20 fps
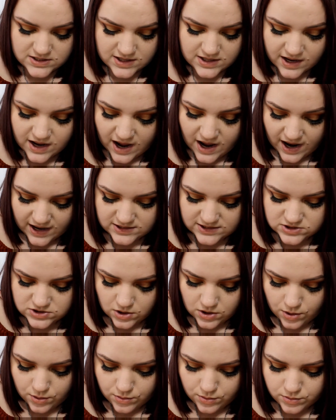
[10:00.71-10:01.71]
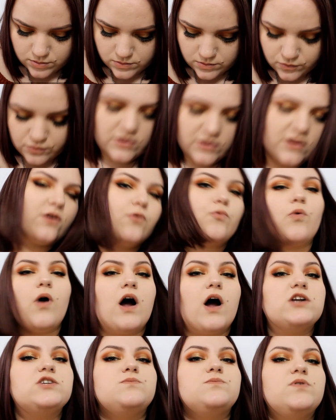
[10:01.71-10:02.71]
Like, I don't really
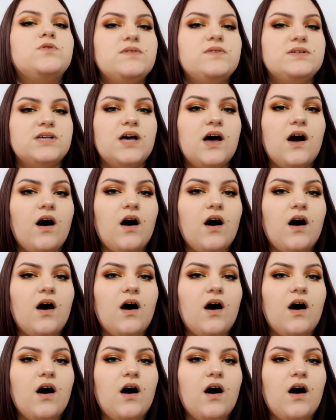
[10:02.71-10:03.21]
watch movies that